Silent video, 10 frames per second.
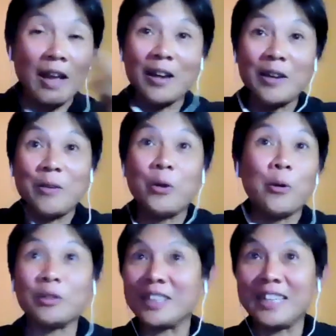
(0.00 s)
and highly,
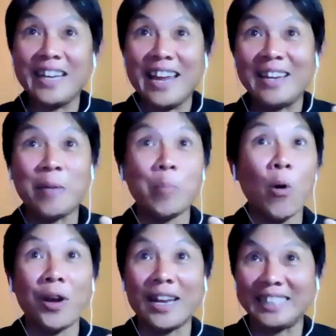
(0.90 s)
certainly in the
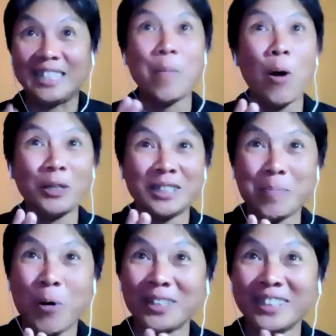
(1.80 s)
morning, it's the most
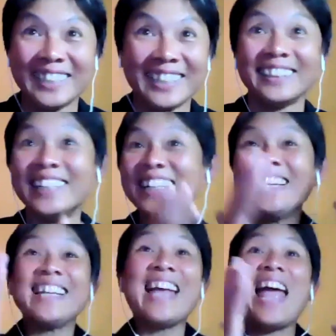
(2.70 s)
important skill
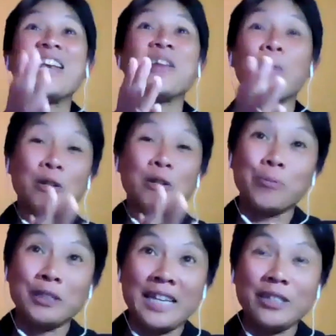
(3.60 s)
that anyone can
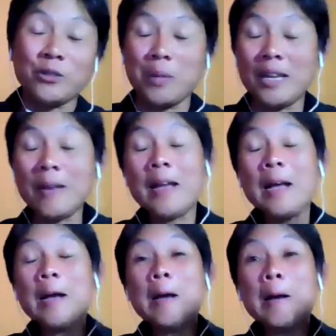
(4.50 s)
present to me.
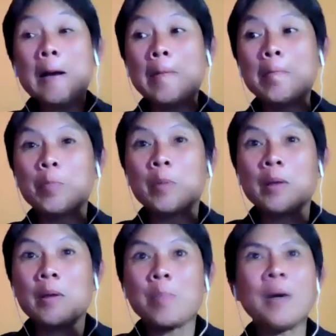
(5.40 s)

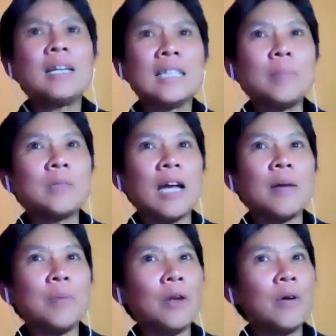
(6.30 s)
But at the same
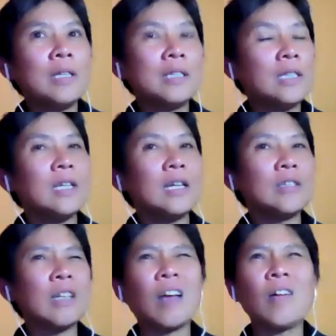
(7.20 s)
time, it's seen
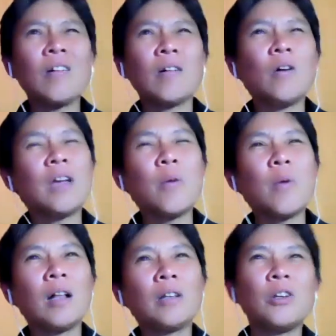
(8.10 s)
as like, oh, okay,
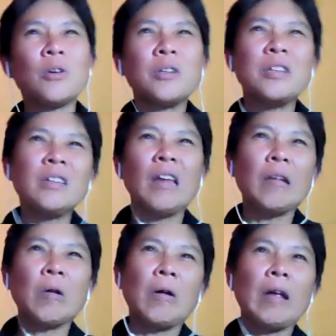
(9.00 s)
well, you didn't
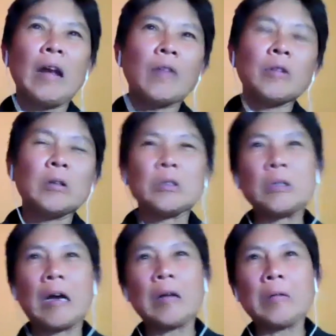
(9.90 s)
get your A levels, you
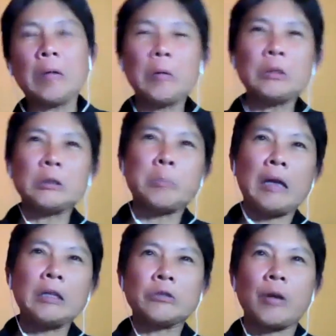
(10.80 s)
kind of, just
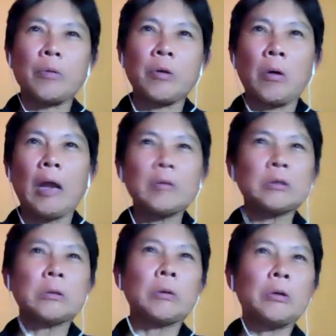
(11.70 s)
barely scraped through your O
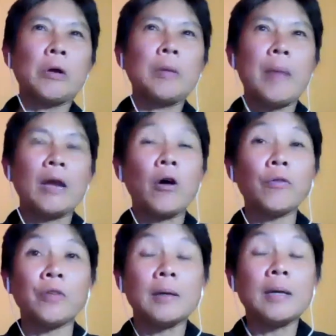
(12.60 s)
levels, so you can make
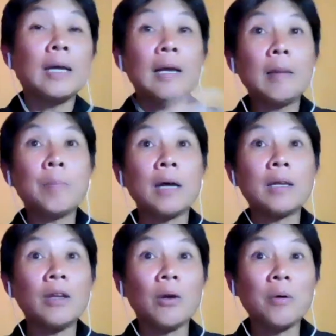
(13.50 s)
coffee. But,
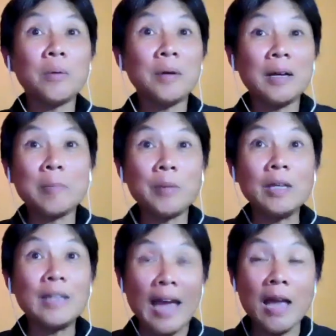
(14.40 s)

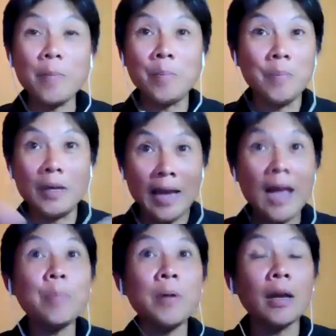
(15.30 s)
it
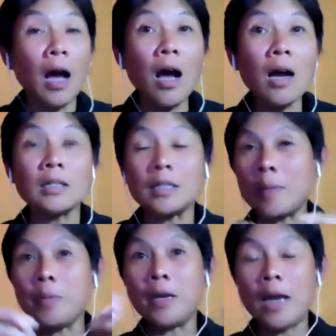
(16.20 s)
can be an art, it
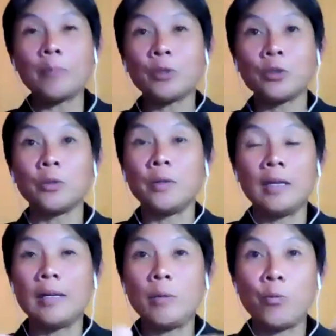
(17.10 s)
can be an absolute
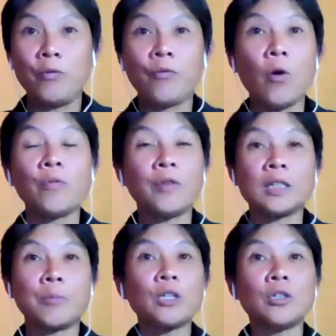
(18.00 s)
form of
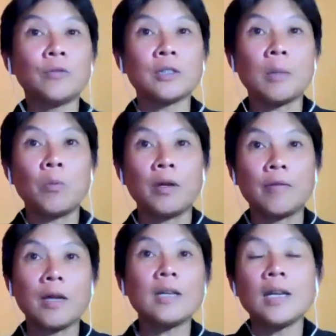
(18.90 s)
expression for someone,
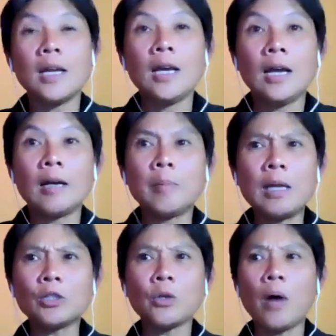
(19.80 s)
right? Yeah.
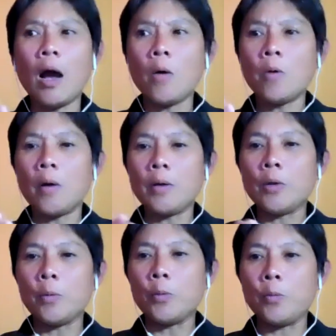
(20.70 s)
And so how,
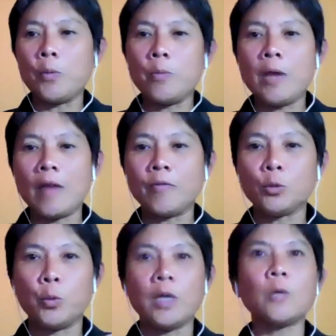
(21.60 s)
we have
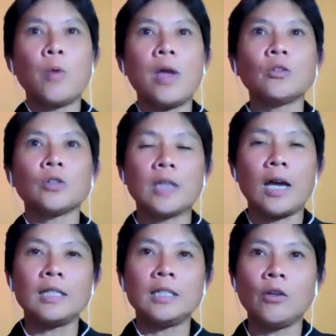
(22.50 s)
this weird way in
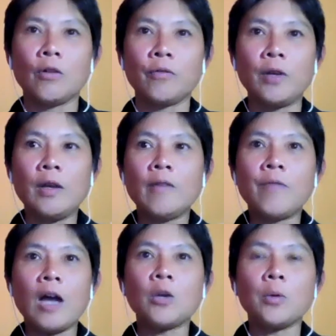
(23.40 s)
society of
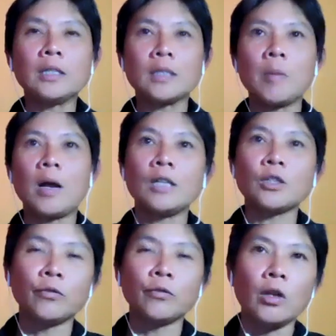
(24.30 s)
valuing some
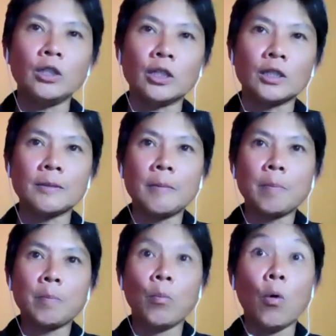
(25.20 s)
kinds of knowledge as
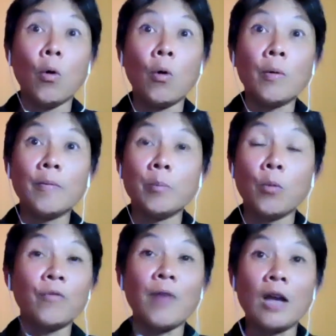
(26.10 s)
more
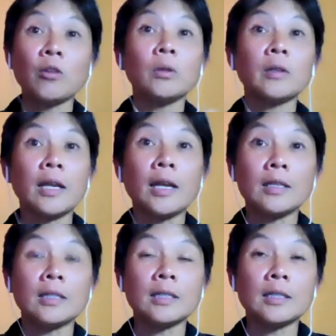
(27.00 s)
valuable than
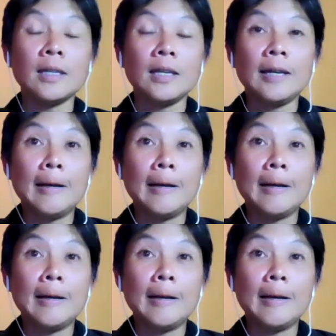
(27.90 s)
others.